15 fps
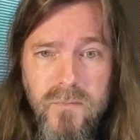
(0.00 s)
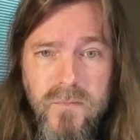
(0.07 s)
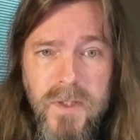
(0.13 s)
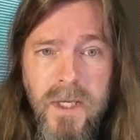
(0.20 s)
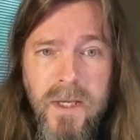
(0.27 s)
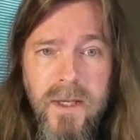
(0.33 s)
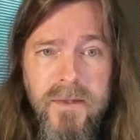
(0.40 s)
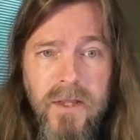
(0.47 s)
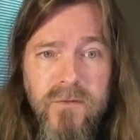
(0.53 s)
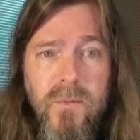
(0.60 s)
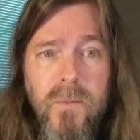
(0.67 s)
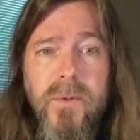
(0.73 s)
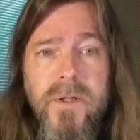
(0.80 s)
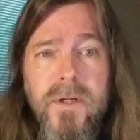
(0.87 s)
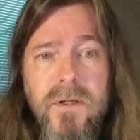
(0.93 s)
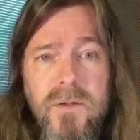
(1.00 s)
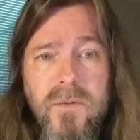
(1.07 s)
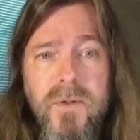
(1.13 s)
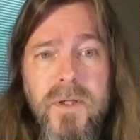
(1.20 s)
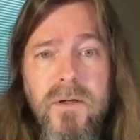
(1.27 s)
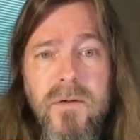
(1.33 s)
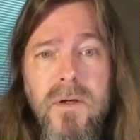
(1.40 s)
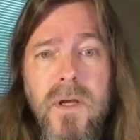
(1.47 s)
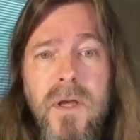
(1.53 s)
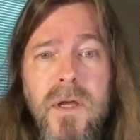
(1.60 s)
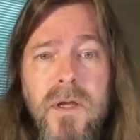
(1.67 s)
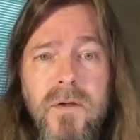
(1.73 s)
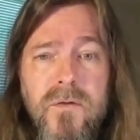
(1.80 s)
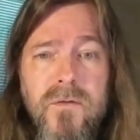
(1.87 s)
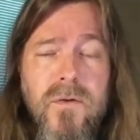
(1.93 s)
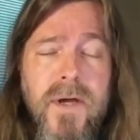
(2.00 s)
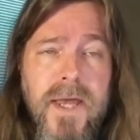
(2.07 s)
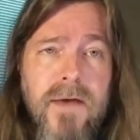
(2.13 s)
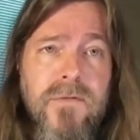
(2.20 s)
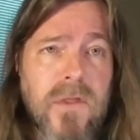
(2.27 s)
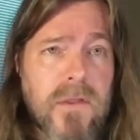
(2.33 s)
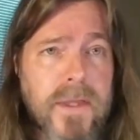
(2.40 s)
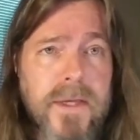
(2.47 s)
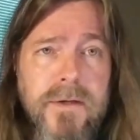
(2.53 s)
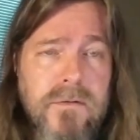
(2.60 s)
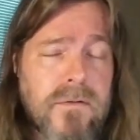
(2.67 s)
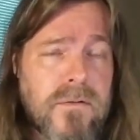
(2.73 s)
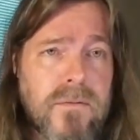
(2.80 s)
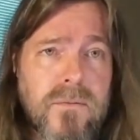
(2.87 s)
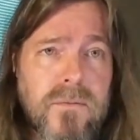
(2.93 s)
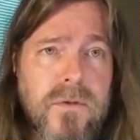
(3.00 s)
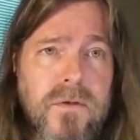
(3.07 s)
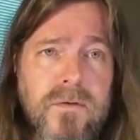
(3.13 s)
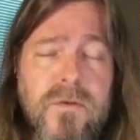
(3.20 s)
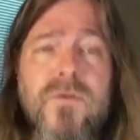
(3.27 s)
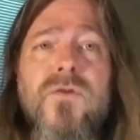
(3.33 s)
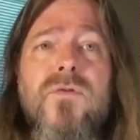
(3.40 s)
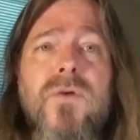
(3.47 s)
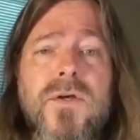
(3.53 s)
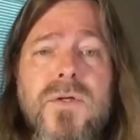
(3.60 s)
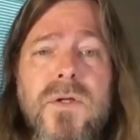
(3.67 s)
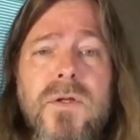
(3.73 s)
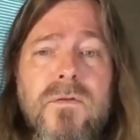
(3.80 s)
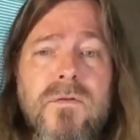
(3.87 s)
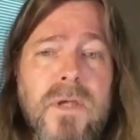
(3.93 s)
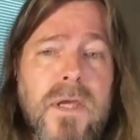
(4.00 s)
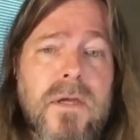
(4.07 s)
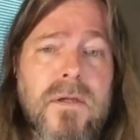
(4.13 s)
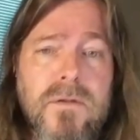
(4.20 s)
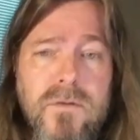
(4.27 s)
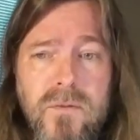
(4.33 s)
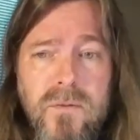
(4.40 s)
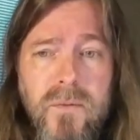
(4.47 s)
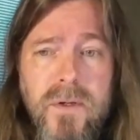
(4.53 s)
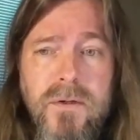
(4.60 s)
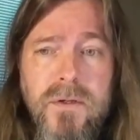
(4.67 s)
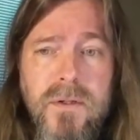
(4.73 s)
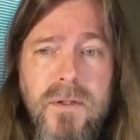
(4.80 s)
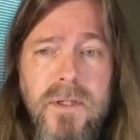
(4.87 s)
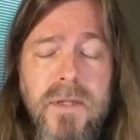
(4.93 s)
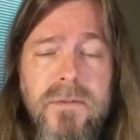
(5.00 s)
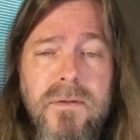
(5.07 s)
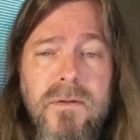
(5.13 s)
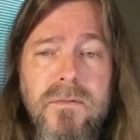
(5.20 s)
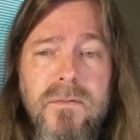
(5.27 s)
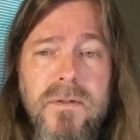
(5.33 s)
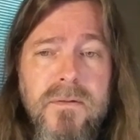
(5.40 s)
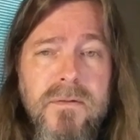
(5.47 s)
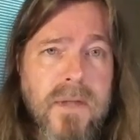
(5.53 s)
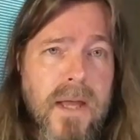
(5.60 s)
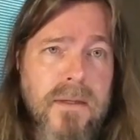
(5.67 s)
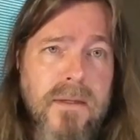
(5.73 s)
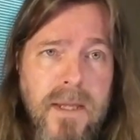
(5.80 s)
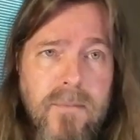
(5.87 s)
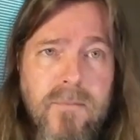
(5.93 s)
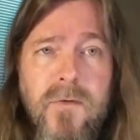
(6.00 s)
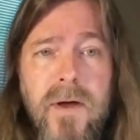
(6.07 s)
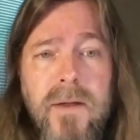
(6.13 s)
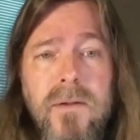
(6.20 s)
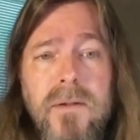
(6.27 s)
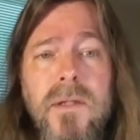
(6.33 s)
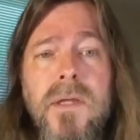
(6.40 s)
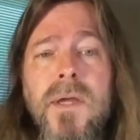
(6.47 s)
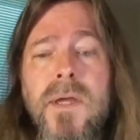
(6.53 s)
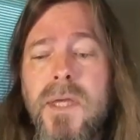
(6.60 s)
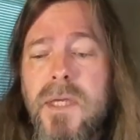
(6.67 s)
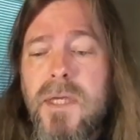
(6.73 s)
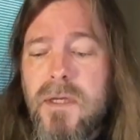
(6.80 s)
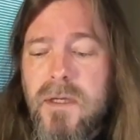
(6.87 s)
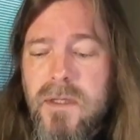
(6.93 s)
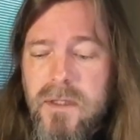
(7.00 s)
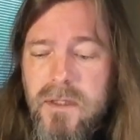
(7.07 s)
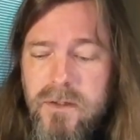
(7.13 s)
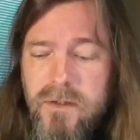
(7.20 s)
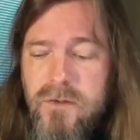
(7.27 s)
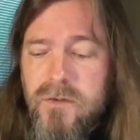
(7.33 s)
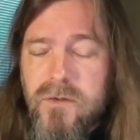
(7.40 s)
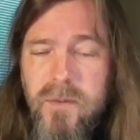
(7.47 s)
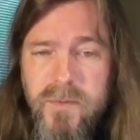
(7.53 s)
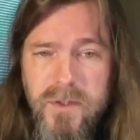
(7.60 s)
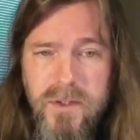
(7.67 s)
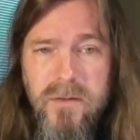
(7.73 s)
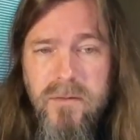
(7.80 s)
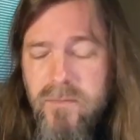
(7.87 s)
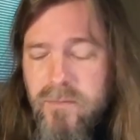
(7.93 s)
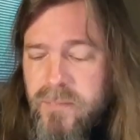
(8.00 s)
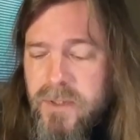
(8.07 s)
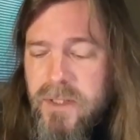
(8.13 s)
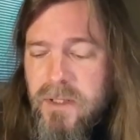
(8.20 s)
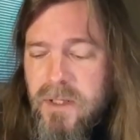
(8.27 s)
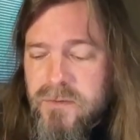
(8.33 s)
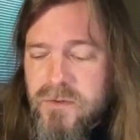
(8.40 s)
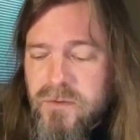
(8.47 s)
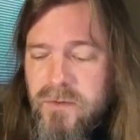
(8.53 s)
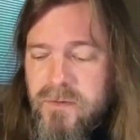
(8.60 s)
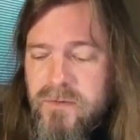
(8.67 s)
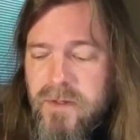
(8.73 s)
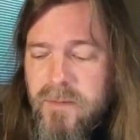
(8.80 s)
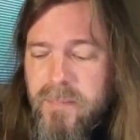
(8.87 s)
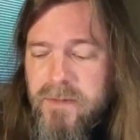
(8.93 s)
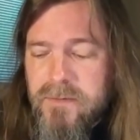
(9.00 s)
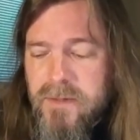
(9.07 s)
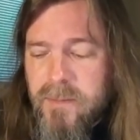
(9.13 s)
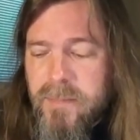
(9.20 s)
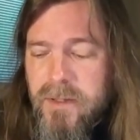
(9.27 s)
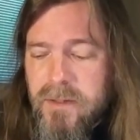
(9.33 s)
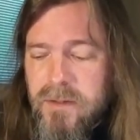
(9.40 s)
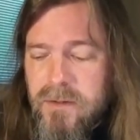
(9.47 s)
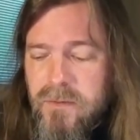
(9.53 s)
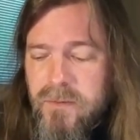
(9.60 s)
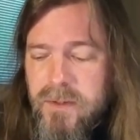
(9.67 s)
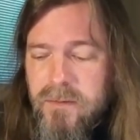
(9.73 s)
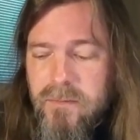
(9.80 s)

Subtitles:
And that's what we're going to do here. So I have the links to these instructions and to where you can get this dis.tape file in the description, but I'll show you step by step how to do it.